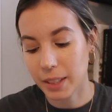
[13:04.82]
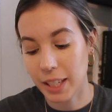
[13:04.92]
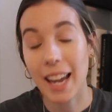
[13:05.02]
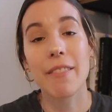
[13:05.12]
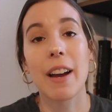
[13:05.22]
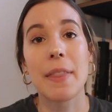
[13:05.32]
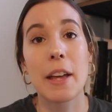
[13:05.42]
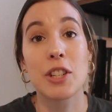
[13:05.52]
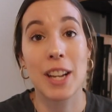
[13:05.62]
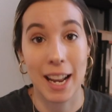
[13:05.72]
you can't find
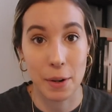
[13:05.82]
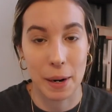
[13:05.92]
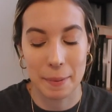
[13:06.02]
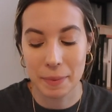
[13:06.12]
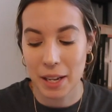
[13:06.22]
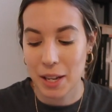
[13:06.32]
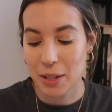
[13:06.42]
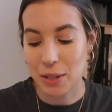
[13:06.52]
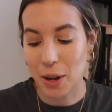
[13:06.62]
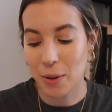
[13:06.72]
that shit anywhere.
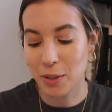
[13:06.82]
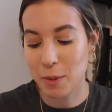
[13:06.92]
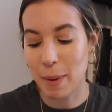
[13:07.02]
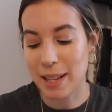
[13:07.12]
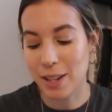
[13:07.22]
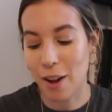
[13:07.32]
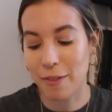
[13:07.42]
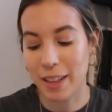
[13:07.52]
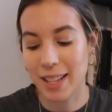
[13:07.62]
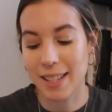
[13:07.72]
So just based
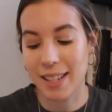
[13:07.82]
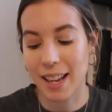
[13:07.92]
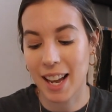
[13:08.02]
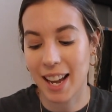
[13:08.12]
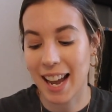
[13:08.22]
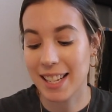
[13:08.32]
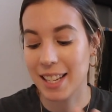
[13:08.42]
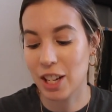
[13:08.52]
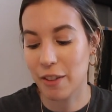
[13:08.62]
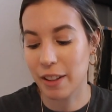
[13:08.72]
off this, it has a
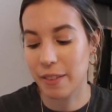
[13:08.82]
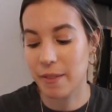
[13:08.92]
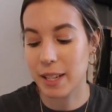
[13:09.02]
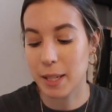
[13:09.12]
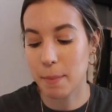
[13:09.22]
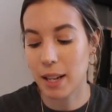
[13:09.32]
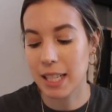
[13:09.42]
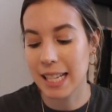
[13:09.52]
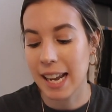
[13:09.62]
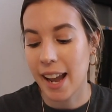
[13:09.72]
shelf life of 6
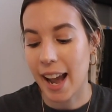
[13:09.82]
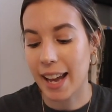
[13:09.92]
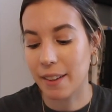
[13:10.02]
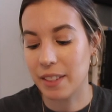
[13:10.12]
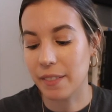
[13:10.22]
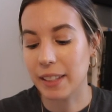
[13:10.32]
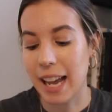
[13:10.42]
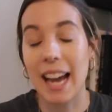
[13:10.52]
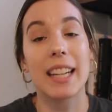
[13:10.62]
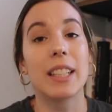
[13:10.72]
months, and I've
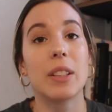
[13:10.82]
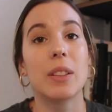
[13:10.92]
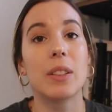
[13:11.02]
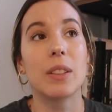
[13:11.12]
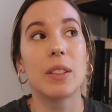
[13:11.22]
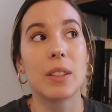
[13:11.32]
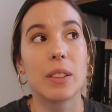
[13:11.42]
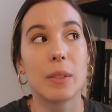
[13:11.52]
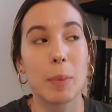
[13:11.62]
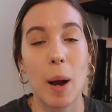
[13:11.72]
definitely had it
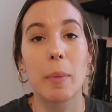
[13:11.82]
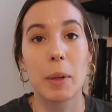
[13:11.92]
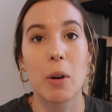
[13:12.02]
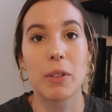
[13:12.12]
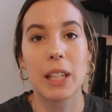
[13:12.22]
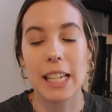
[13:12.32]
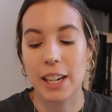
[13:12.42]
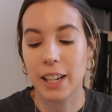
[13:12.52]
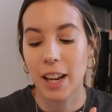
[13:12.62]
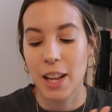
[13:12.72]
probably over a
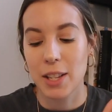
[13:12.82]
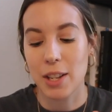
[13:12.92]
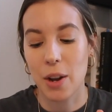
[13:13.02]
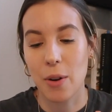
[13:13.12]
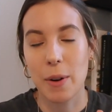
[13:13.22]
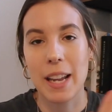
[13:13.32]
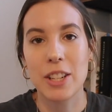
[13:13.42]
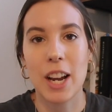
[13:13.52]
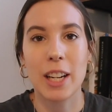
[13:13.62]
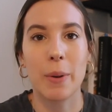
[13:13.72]
year. So
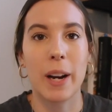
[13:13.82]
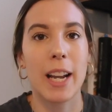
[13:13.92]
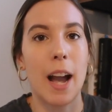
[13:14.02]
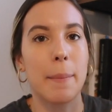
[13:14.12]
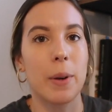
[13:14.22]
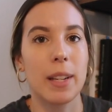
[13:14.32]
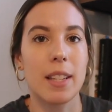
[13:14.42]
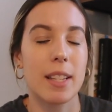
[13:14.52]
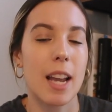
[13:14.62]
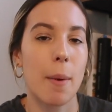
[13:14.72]
in January, I'm going
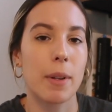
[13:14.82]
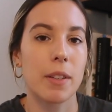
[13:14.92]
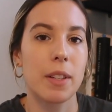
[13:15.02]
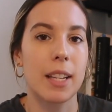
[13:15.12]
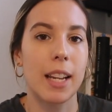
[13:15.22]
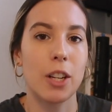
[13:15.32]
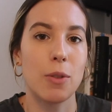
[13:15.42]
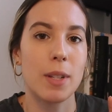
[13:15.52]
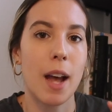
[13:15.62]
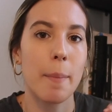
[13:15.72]
to see how much of this I can
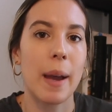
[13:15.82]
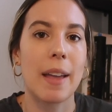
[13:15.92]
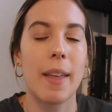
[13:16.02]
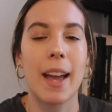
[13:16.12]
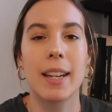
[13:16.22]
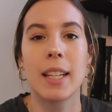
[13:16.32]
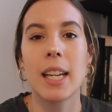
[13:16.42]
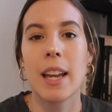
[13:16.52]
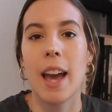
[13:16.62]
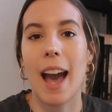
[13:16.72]
use up, and then
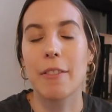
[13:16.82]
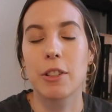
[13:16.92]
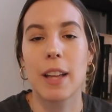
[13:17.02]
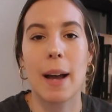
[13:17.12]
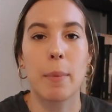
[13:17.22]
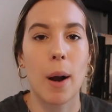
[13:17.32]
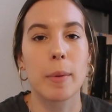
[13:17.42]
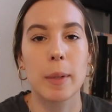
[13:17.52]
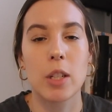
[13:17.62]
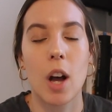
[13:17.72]
after that,
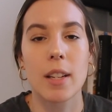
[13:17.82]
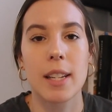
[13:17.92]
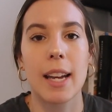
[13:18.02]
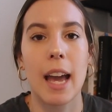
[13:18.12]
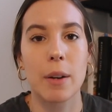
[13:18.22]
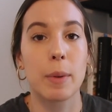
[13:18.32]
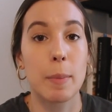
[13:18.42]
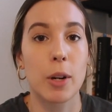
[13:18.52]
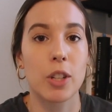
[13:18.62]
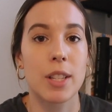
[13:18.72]
probably toss it and
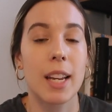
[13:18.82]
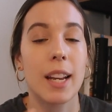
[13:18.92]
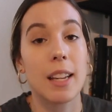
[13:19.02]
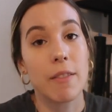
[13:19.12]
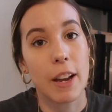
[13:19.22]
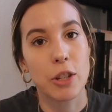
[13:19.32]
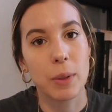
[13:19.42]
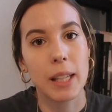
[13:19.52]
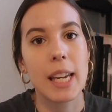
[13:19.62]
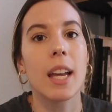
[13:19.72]
repurchase it
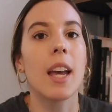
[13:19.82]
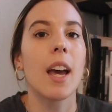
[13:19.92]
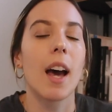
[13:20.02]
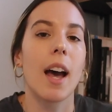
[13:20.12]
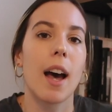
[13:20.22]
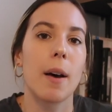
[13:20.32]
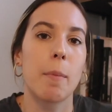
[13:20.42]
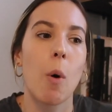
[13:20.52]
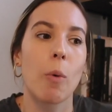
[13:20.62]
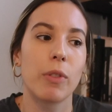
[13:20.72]
eventually.
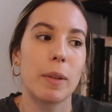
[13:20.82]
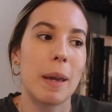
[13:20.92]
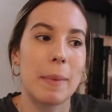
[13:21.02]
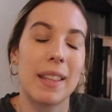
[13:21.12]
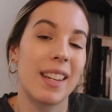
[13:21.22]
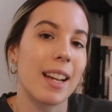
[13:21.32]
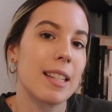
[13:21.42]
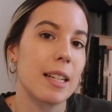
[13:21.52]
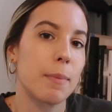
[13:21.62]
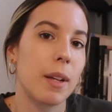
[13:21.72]
Hopefully maybe in the
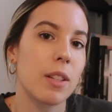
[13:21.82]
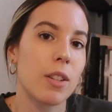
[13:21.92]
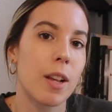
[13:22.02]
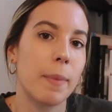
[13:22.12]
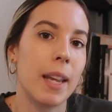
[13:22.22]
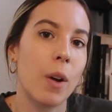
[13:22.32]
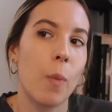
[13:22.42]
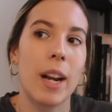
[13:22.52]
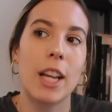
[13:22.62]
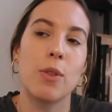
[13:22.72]
next 6 months or something
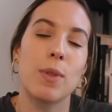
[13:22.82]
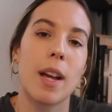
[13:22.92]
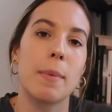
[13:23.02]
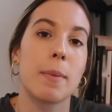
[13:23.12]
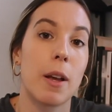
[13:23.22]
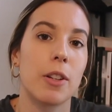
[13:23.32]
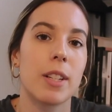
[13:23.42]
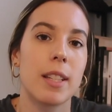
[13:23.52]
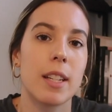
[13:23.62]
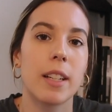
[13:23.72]
when I use up some other
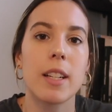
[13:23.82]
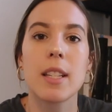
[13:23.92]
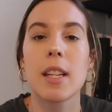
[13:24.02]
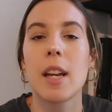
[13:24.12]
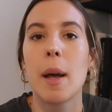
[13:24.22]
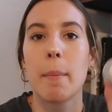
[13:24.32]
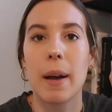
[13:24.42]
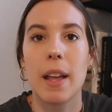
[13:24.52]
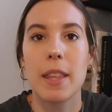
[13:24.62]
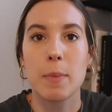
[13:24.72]
concealers.
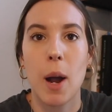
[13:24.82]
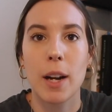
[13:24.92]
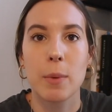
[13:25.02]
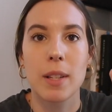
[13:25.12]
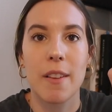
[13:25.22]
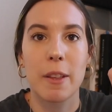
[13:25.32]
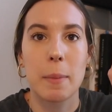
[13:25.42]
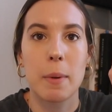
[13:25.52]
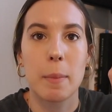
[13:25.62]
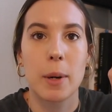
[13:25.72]
But this product will
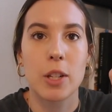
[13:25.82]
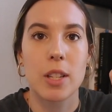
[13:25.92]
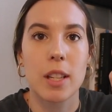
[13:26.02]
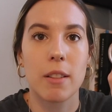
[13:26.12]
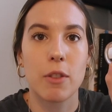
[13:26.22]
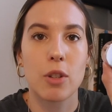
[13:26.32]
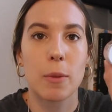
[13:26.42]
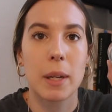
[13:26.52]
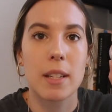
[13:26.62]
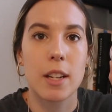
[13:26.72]
definitely be repurchased in the
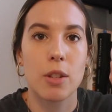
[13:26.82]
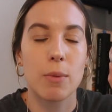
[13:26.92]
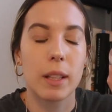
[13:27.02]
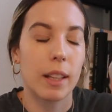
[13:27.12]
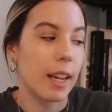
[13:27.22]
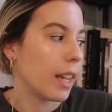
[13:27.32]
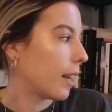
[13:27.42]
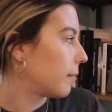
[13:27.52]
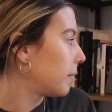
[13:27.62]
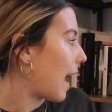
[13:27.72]
future because I do really like
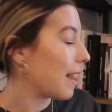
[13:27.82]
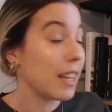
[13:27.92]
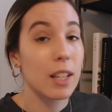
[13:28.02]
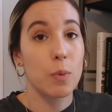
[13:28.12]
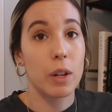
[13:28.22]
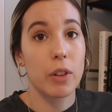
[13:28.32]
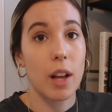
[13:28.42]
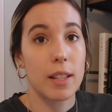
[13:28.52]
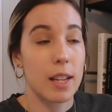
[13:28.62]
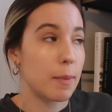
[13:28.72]
it. I think it's one of
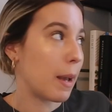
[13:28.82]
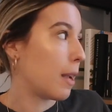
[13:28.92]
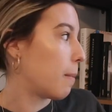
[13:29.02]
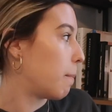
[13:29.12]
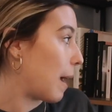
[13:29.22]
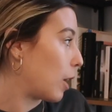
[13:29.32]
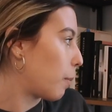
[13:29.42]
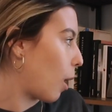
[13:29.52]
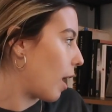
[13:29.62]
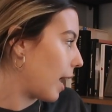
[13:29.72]
Glossier's
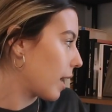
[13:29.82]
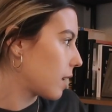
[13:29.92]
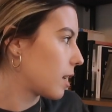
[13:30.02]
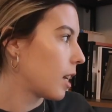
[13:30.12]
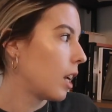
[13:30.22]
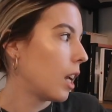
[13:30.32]
better products.